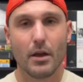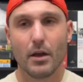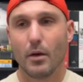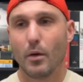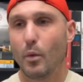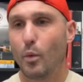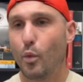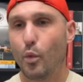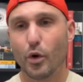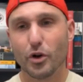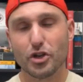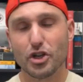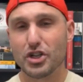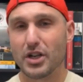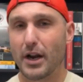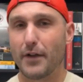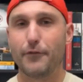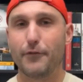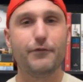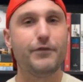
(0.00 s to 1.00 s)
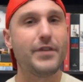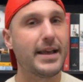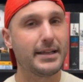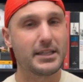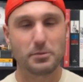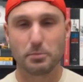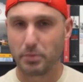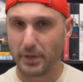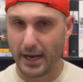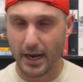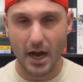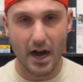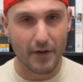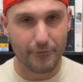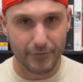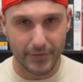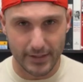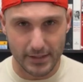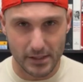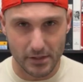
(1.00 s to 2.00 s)
we're just going to face plant
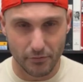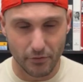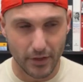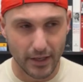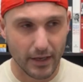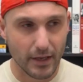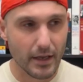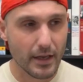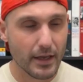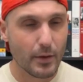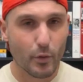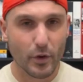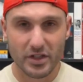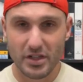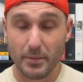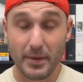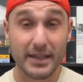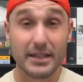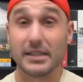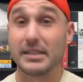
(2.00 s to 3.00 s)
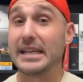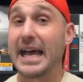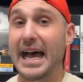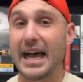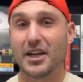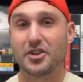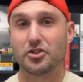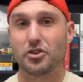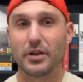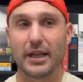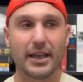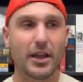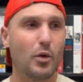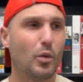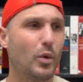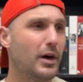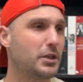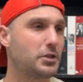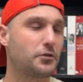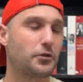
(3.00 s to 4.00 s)
offensively, where it's going to be a disaster like it
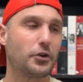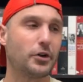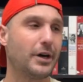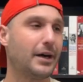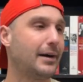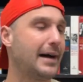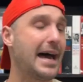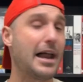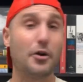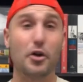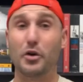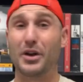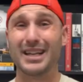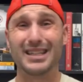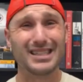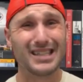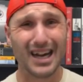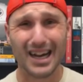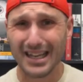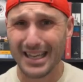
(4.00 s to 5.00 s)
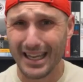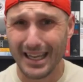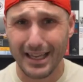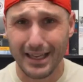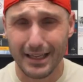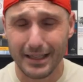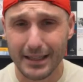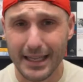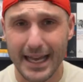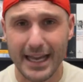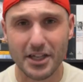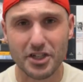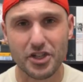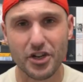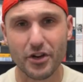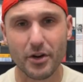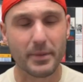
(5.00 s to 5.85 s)
was for, Kentucky last year.